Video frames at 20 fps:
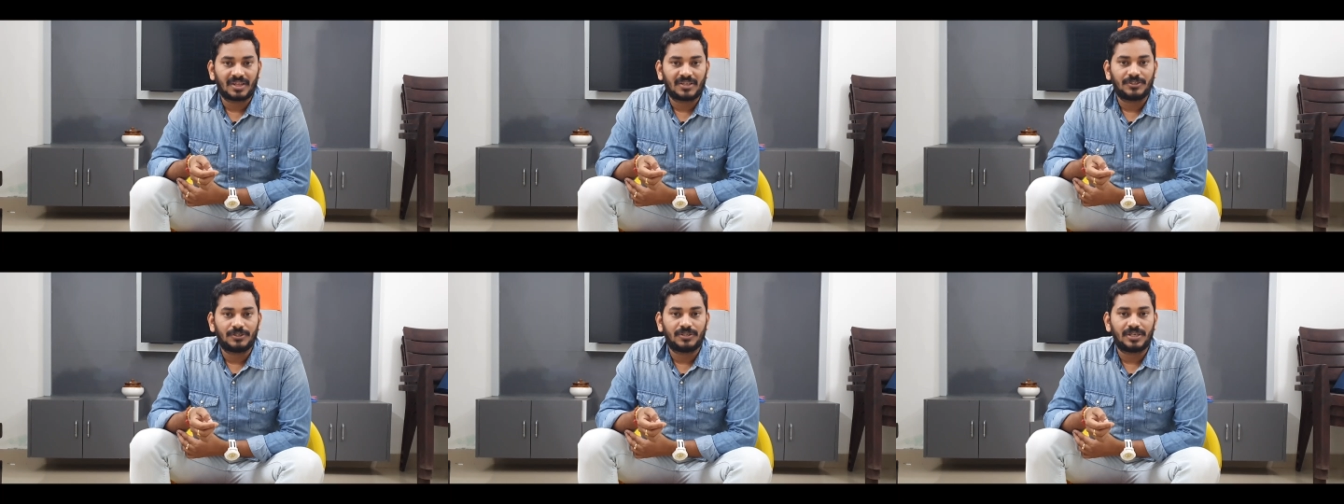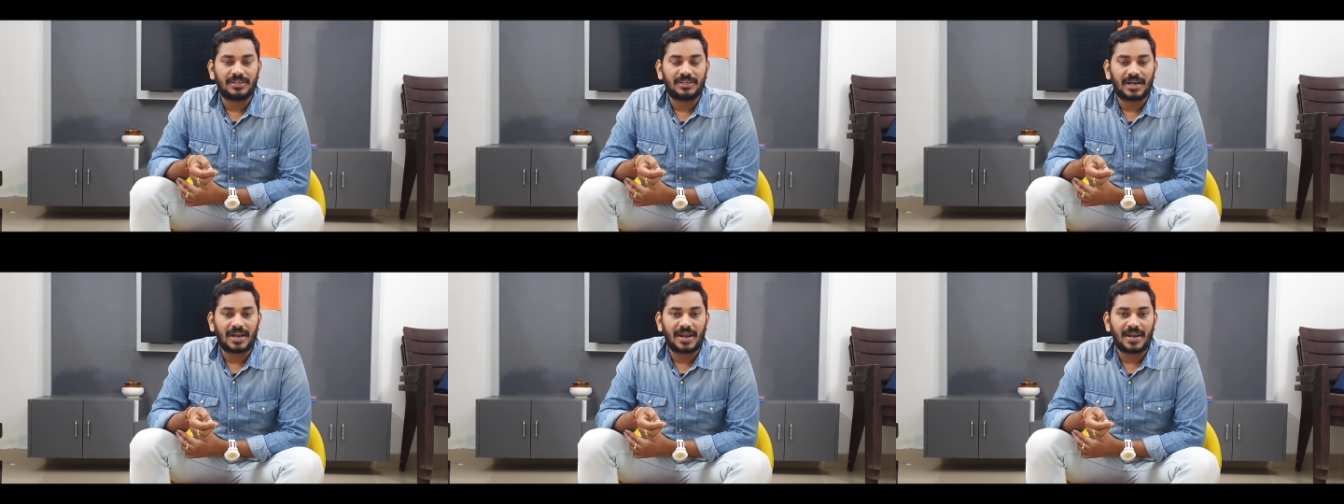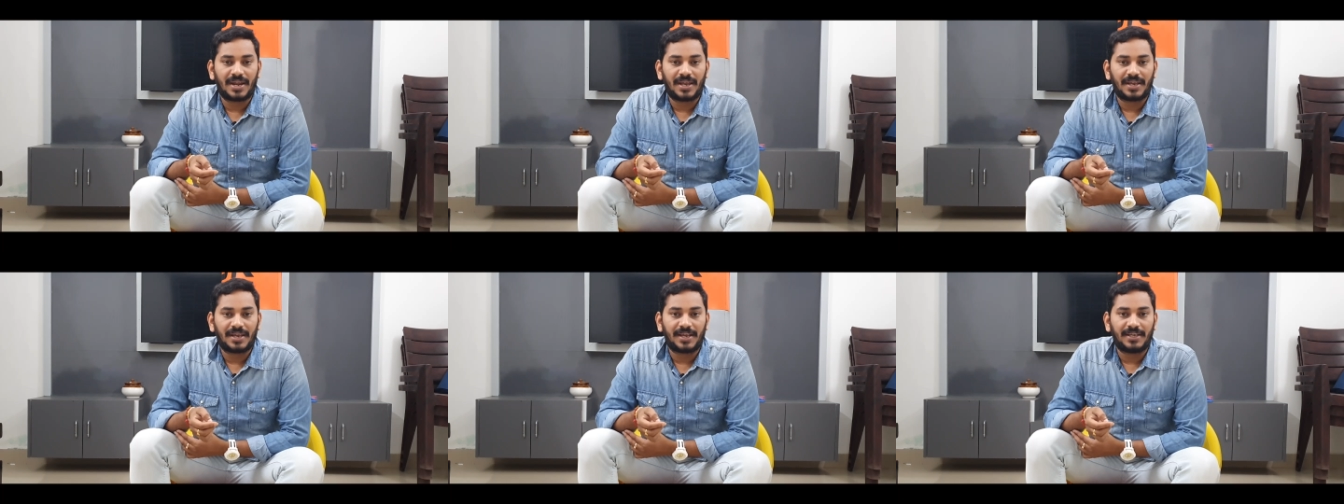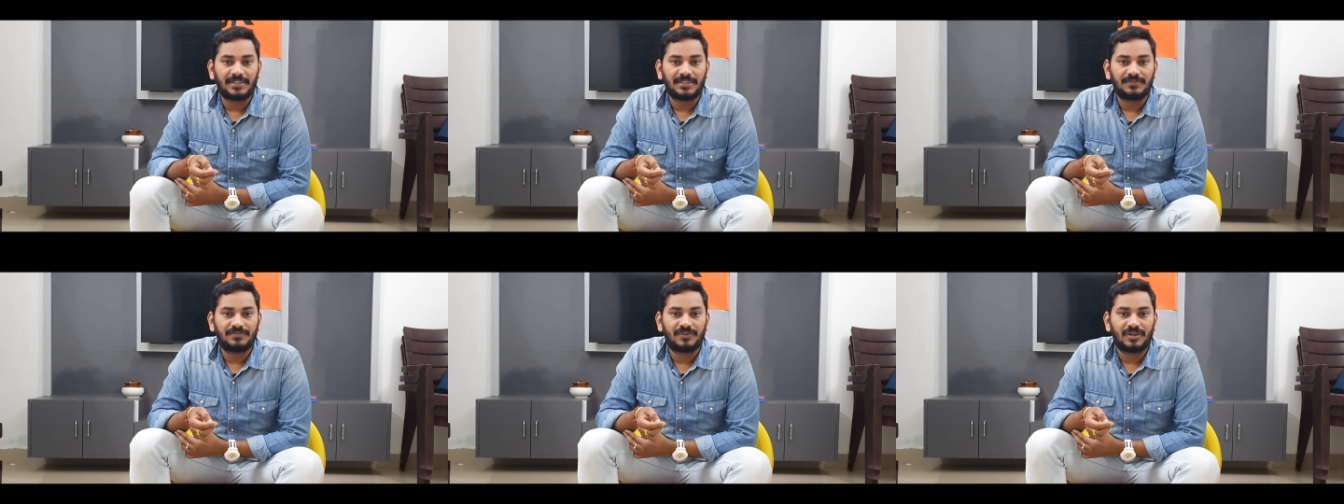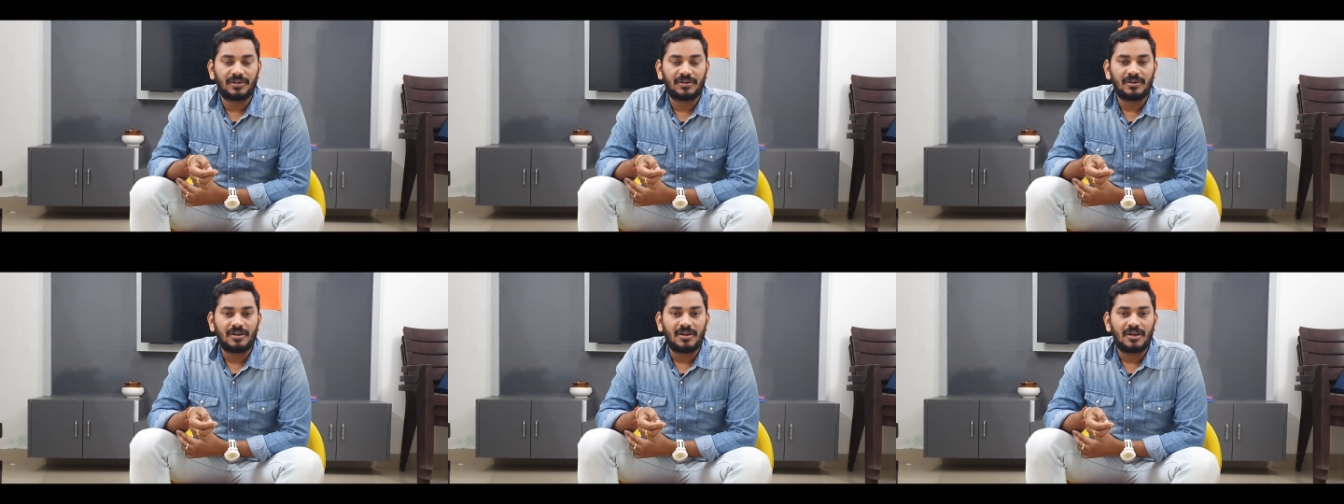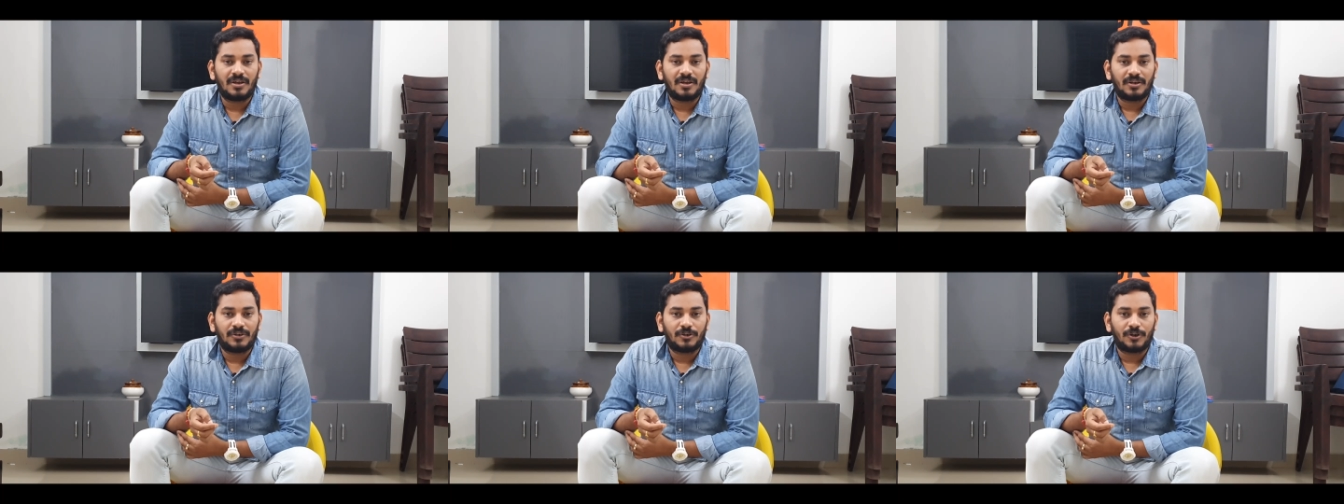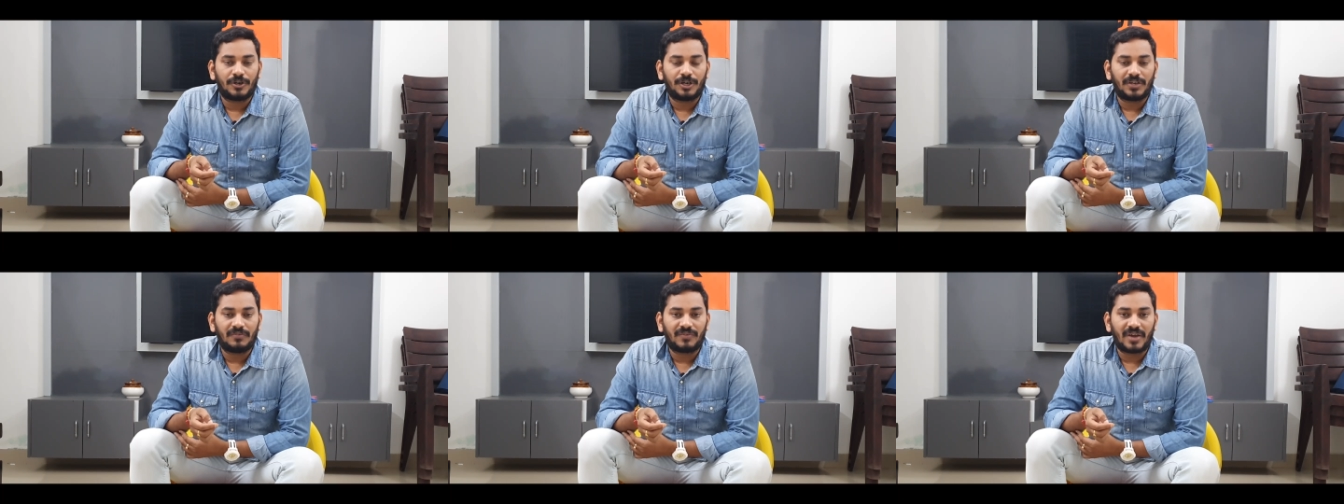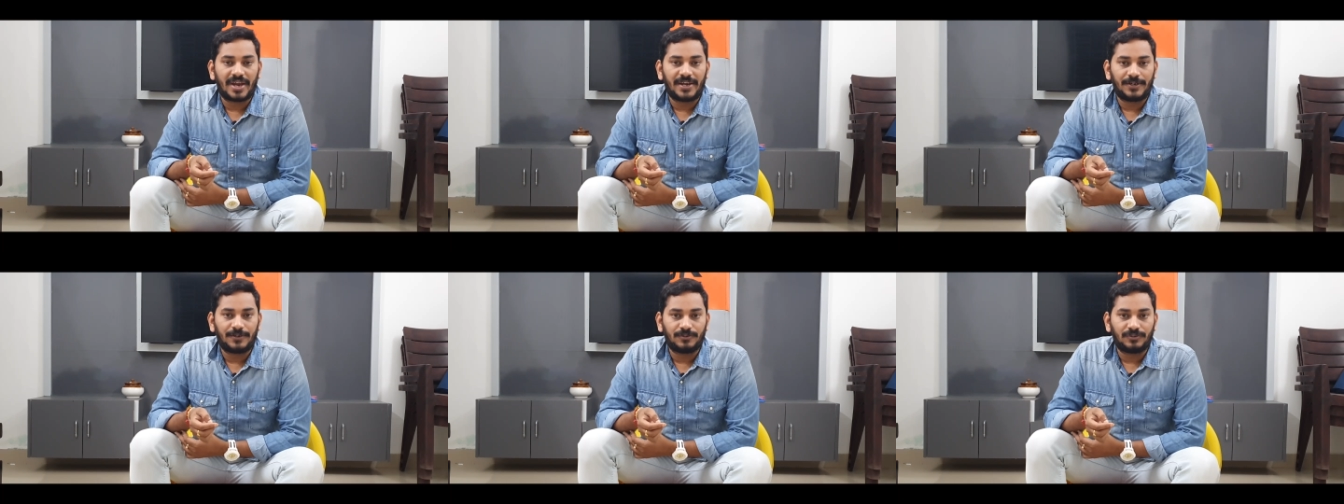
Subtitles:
So the training is for 25